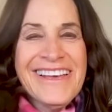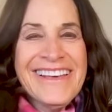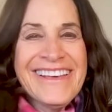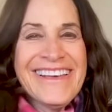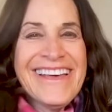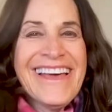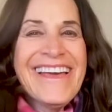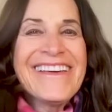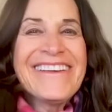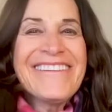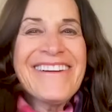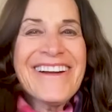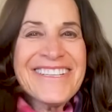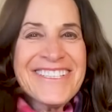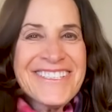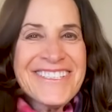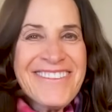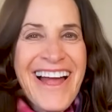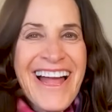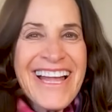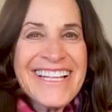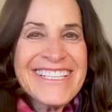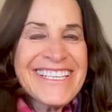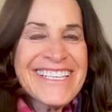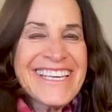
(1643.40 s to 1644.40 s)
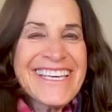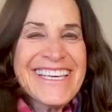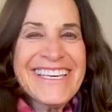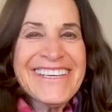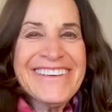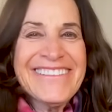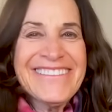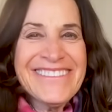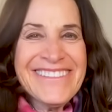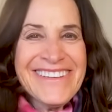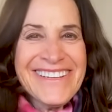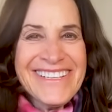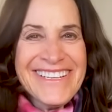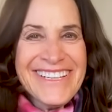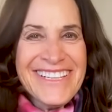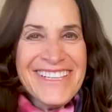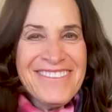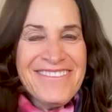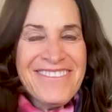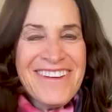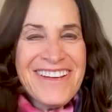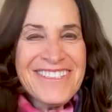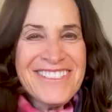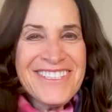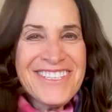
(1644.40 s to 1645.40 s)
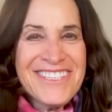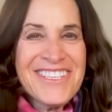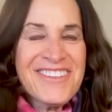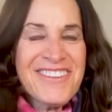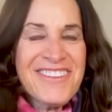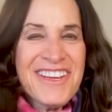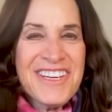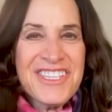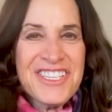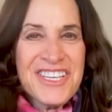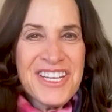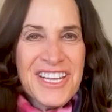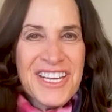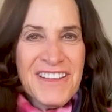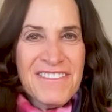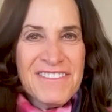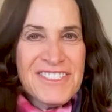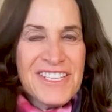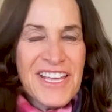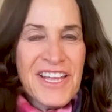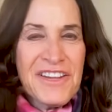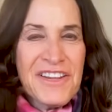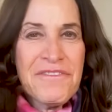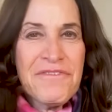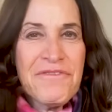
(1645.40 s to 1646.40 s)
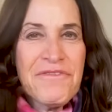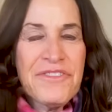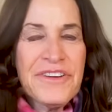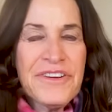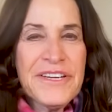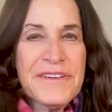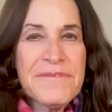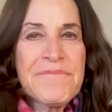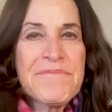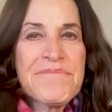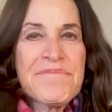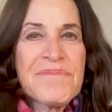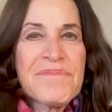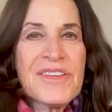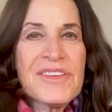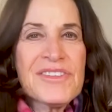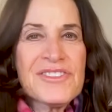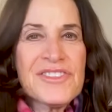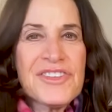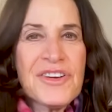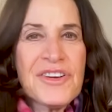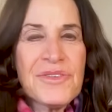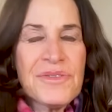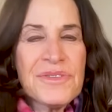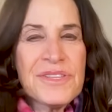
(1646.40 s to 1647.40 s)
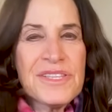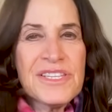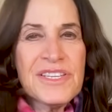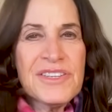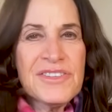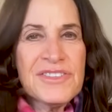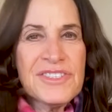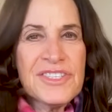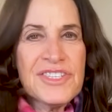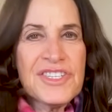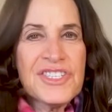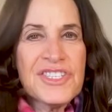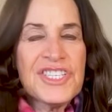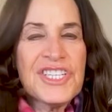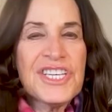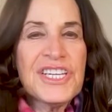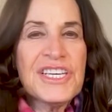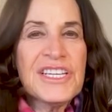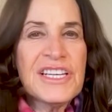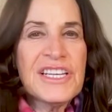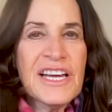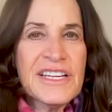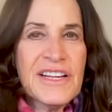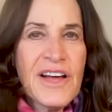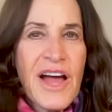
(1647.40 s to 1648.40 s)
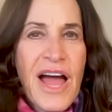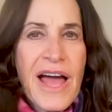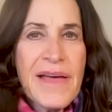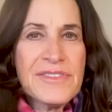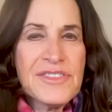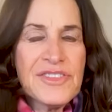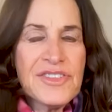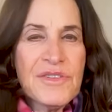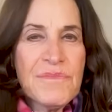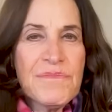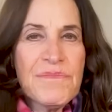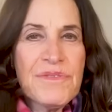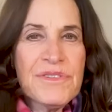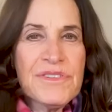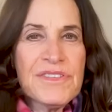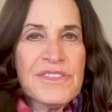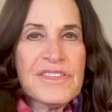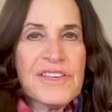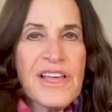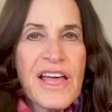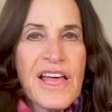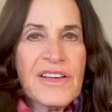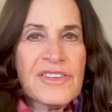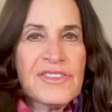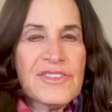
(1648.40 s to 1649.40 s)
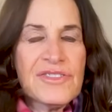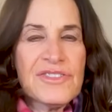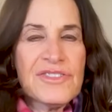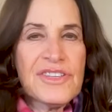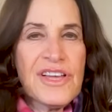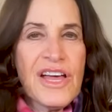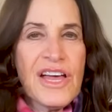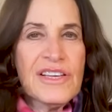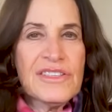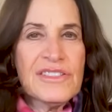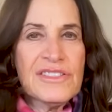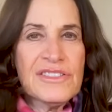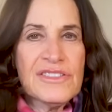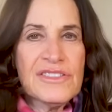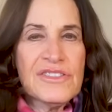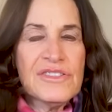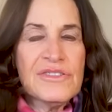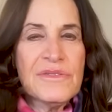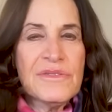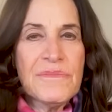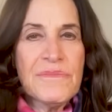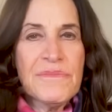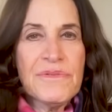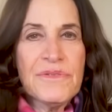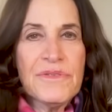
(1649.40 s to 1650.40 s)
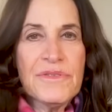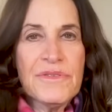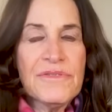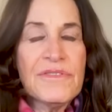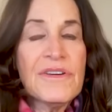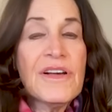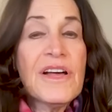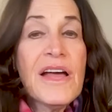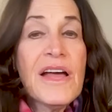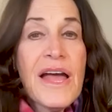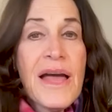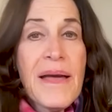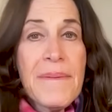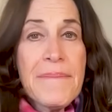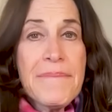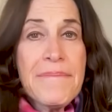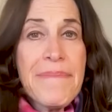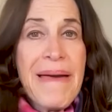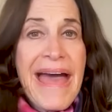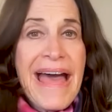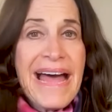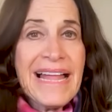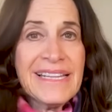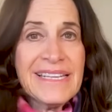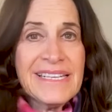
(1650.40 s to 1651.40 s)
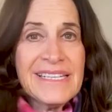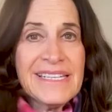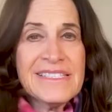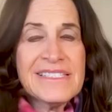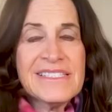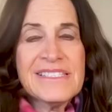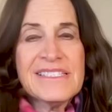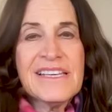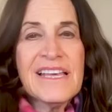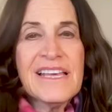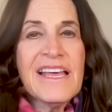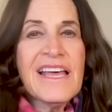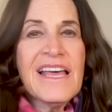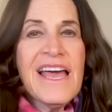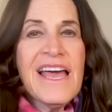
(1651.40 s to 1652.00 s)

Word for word: you know, I tried to give in the registration gifts that are free. So there's a sheet on osteoporosis exercises to improve balance